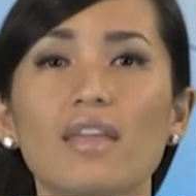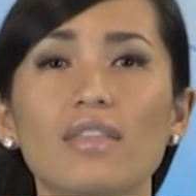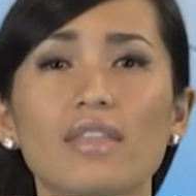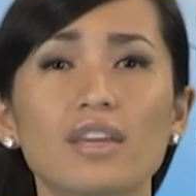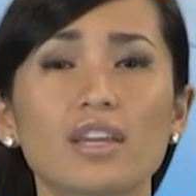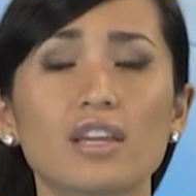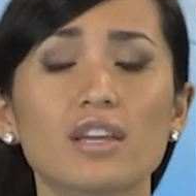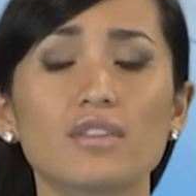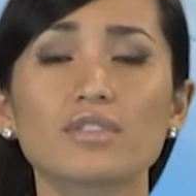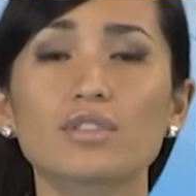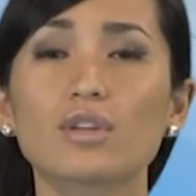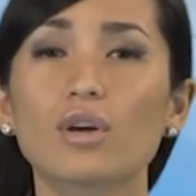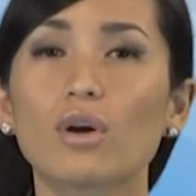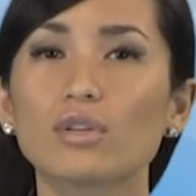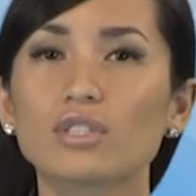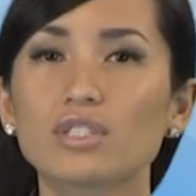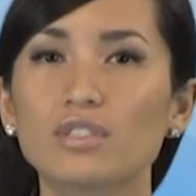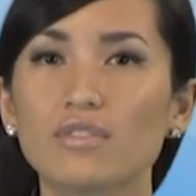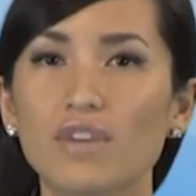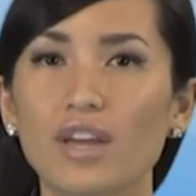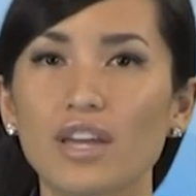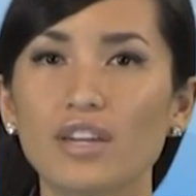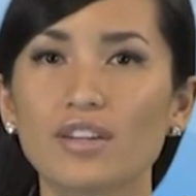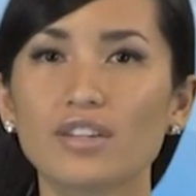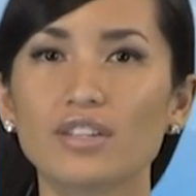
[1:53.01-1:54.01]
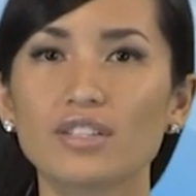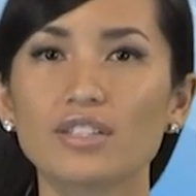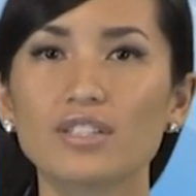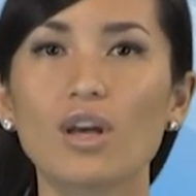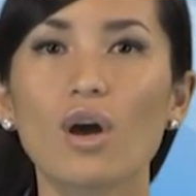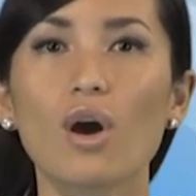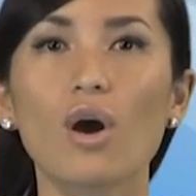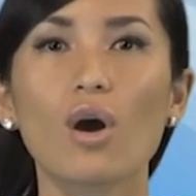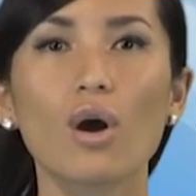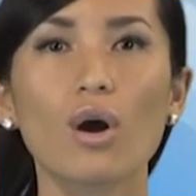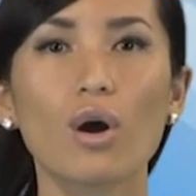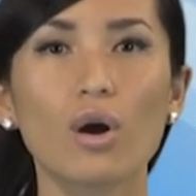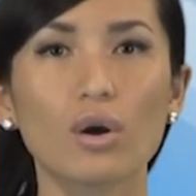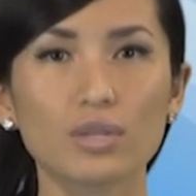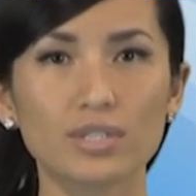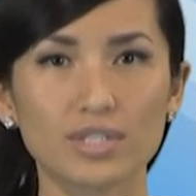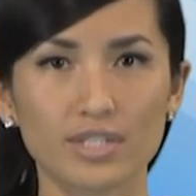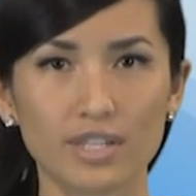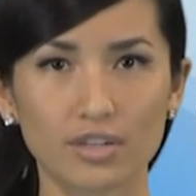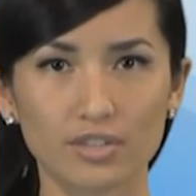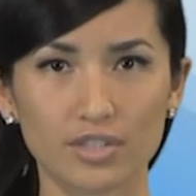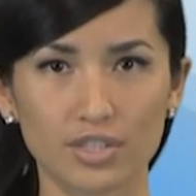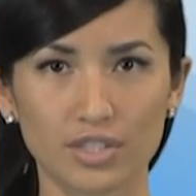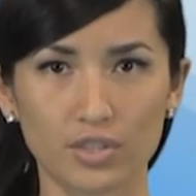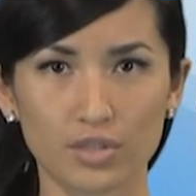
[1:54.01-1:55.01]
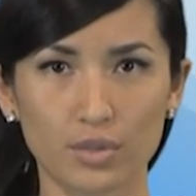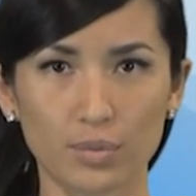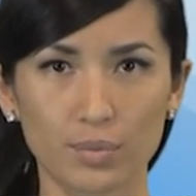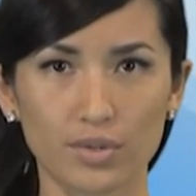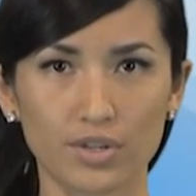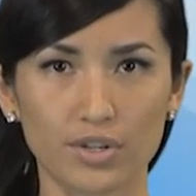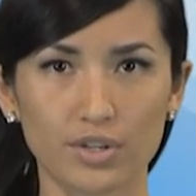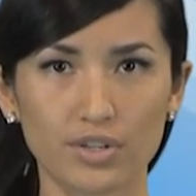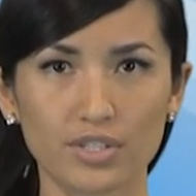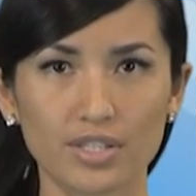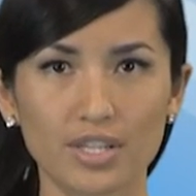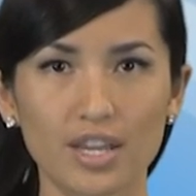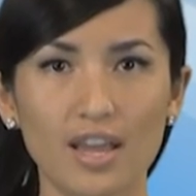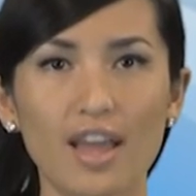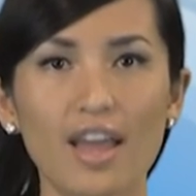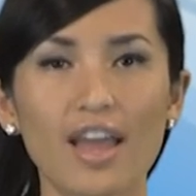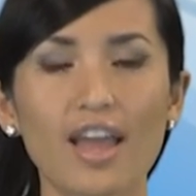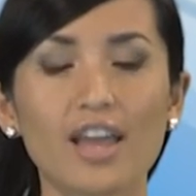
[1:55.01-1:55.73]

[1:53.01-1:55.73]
that gives cultivators, wholesale distributors,